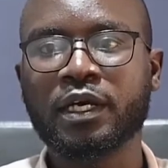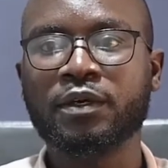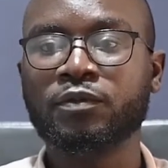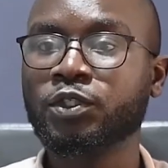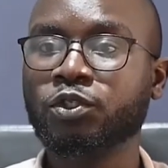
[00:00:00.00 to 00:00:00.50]

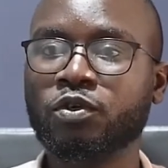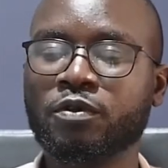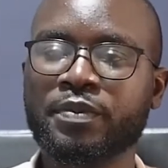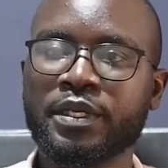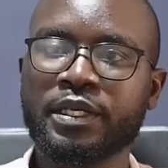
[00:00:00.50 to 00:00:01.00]
which could
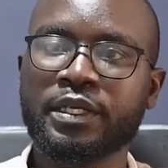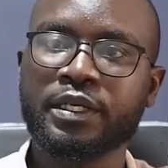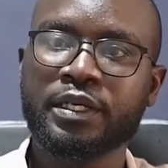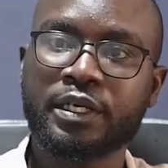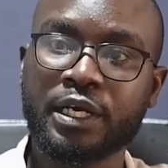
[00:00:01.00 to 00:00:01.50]
be
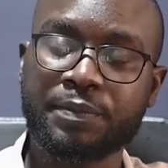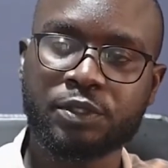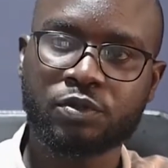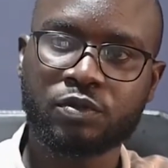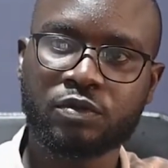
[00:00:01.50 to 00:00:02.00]

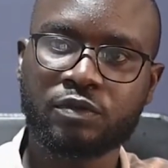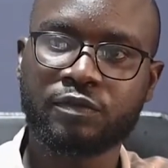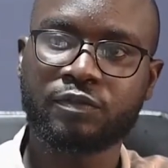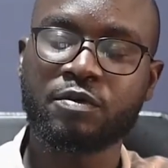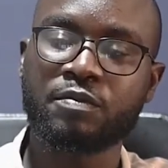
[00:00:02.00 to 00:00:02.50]
capital
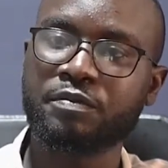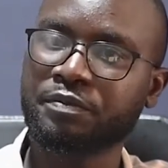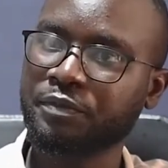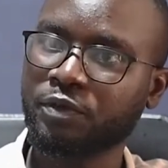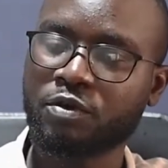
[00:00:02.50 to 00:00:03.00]
from
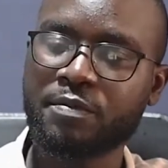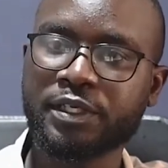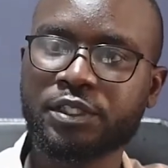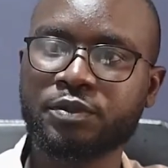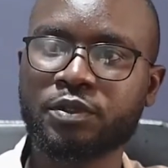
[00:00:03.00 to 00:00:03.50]
raw
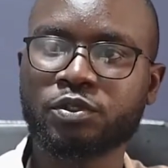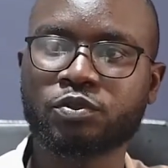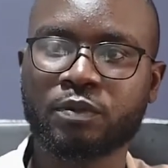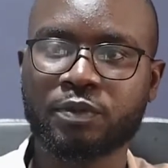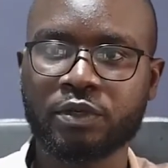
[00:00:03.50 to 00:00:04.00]
materials to
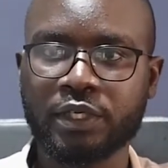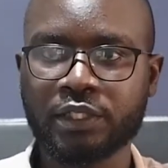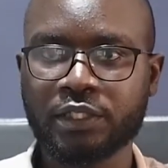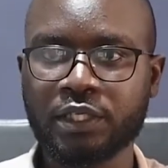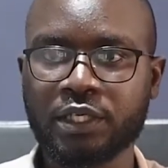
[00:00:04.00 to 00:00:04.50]
a product,